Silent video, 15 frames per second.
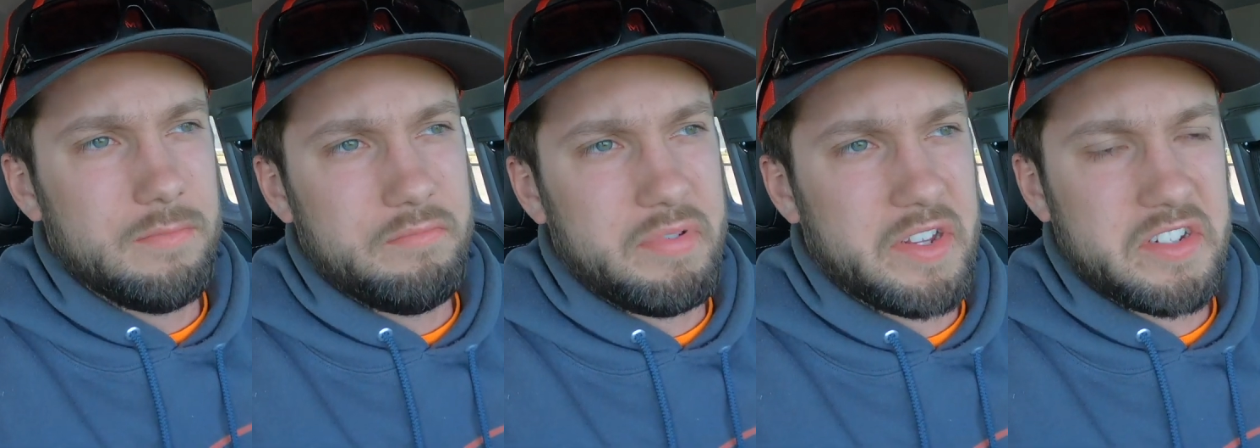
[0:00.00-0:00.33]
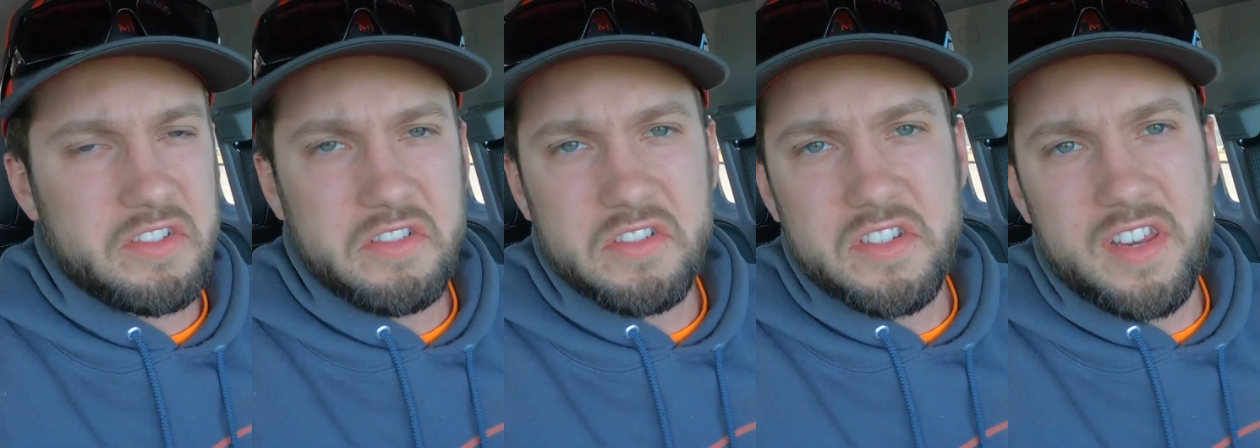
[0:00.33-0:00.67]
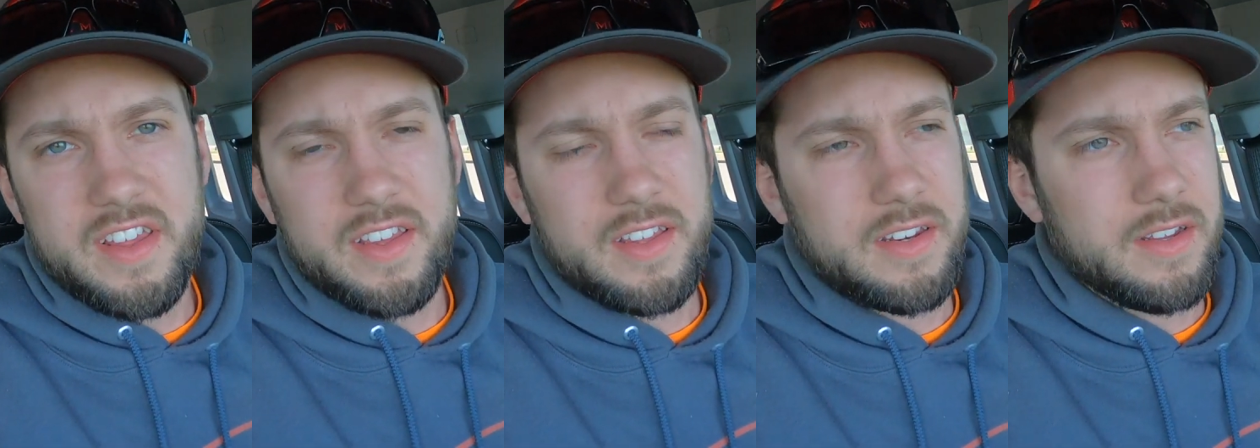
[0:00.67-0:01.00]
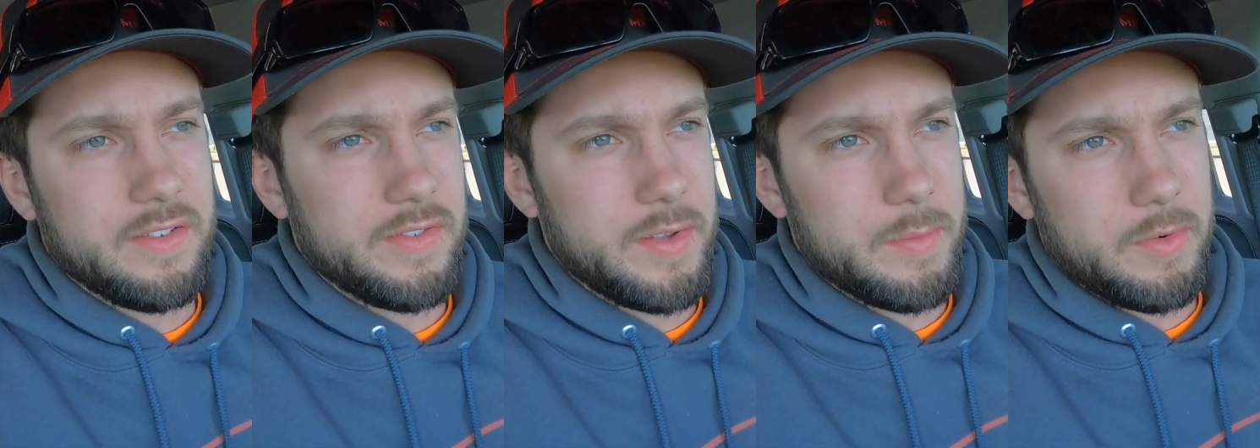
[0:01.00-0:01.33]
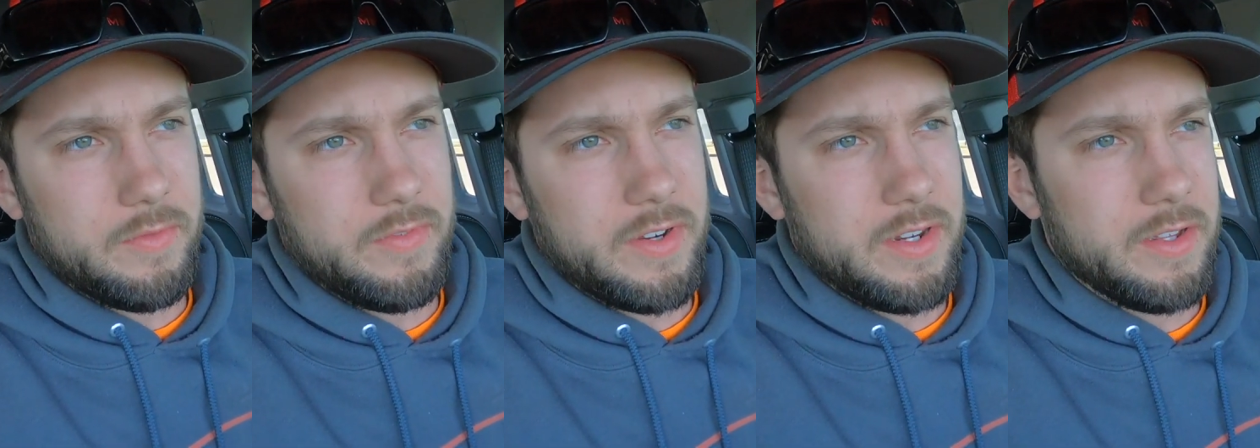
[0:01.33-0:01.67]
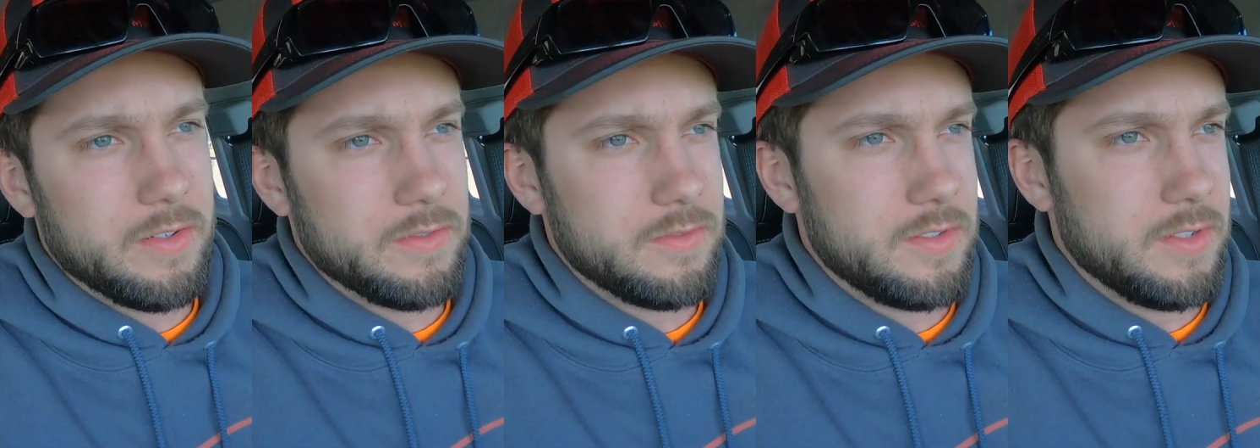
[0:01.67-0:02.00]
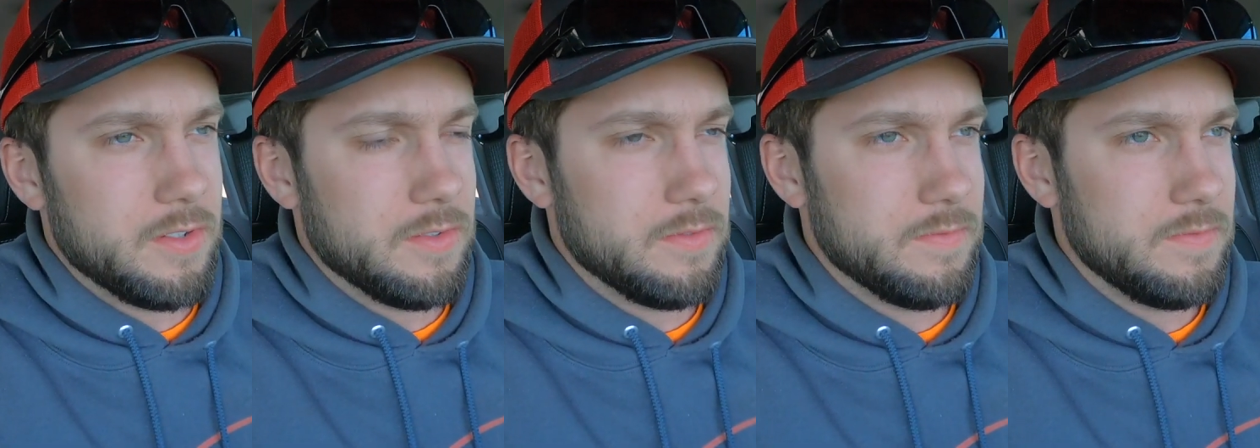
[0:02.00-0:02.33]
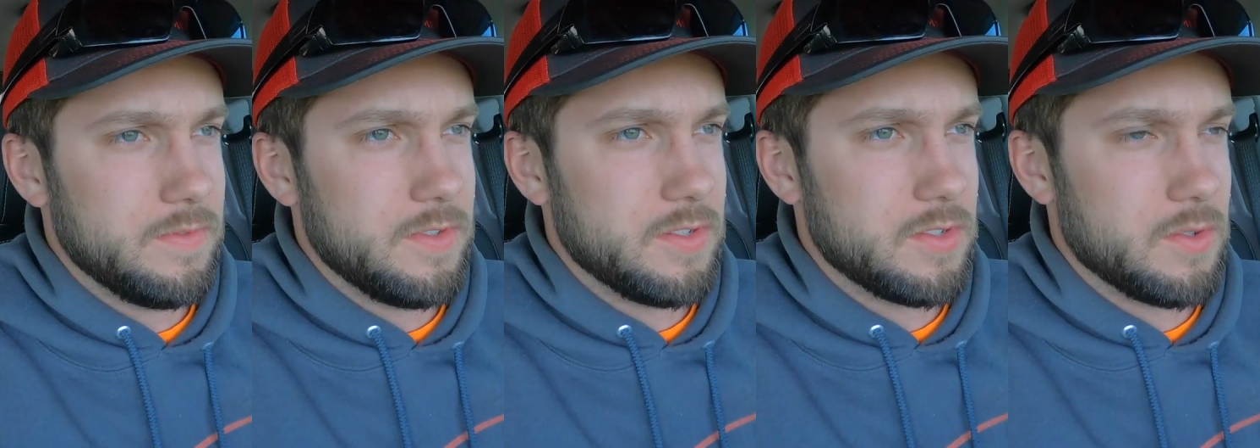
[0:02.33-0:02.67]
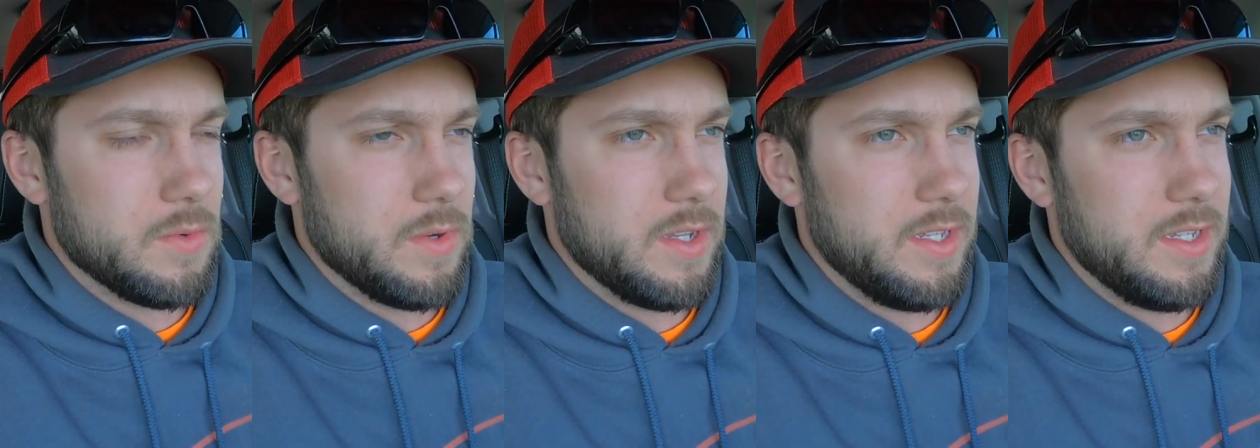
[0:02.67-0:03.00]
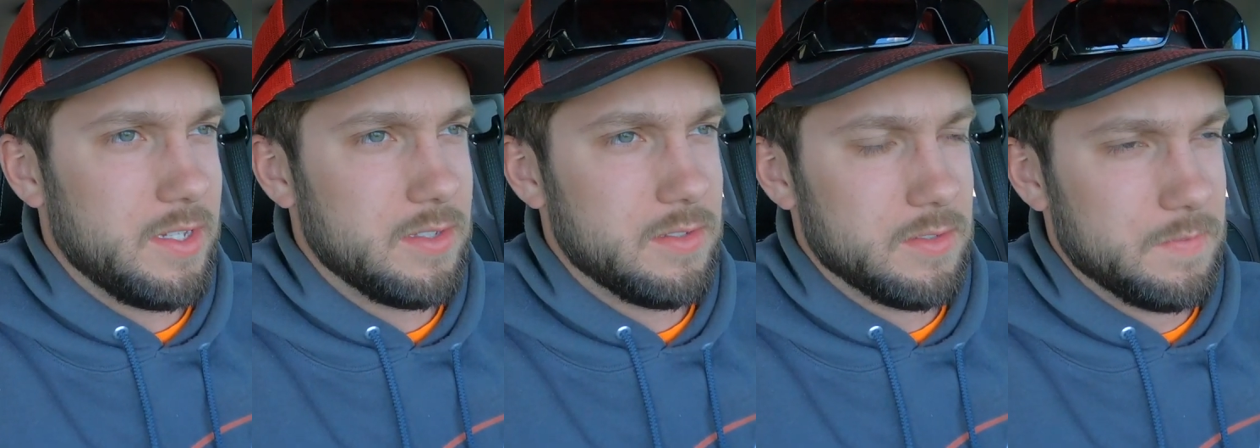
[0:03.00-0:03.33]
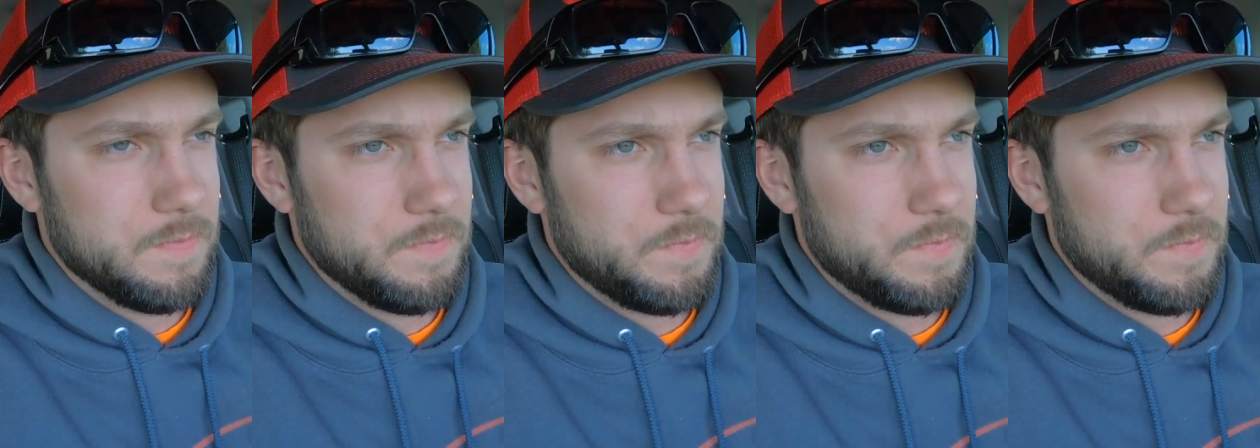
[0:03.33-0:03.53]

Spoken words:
pictures taken of him or videos, you know, just the way he is.